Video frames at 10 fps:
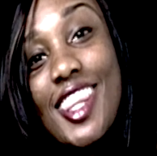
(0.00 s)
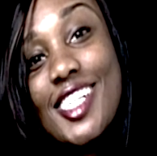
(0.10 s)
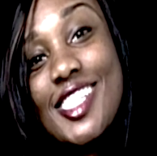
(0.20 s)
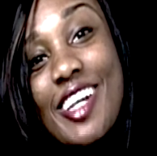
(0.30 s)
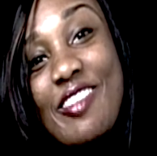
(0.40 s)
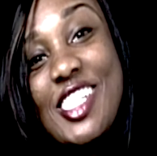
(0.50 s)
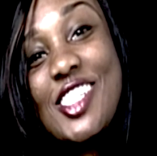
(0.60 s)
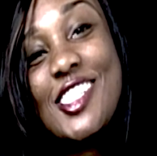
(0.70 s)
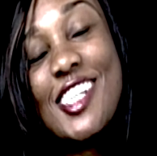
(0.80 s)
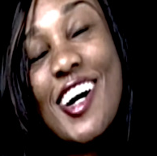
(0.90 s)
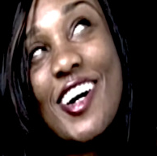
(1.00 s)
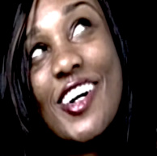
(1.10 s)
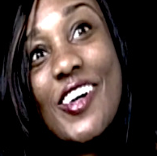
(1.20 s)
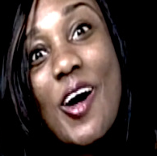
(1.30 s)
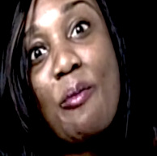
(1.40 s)
I think it's gonna be
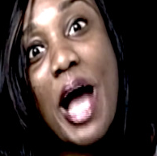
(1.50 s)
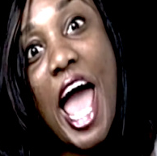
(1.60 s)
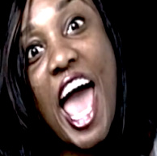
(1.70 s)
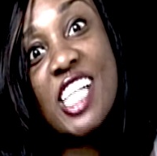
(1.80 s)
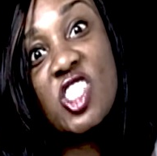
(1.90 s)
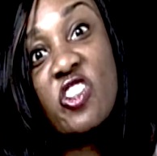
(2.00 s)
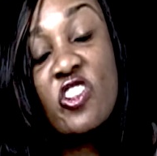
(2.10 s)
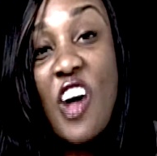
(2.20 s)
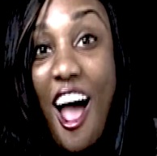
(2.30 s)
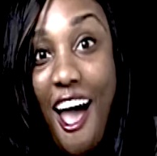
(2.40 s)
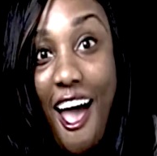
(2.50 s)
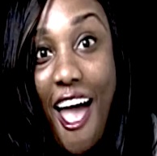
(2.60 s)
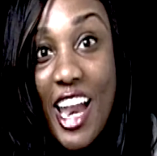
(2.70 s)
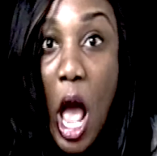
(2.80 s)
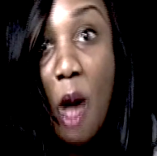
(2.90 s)
so much
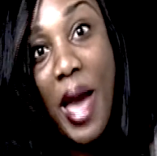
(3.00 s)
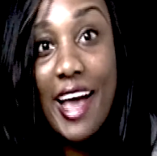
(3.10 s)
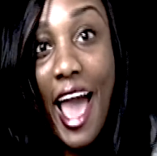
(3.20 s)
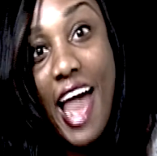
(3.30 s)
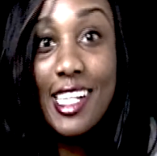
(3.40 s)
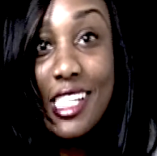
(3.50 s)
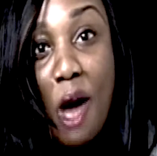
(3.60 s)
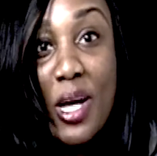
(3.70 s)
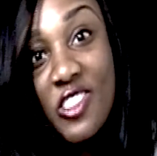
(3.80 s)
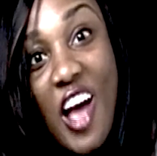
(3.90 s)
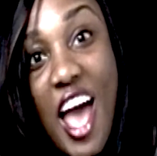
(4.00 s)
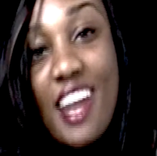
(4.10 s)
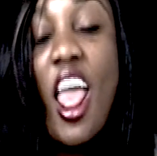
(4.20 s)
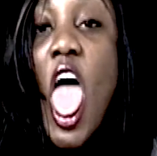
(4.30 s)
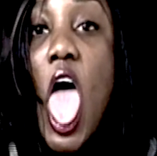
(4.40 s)
fun. Oh my god, it's so much fun.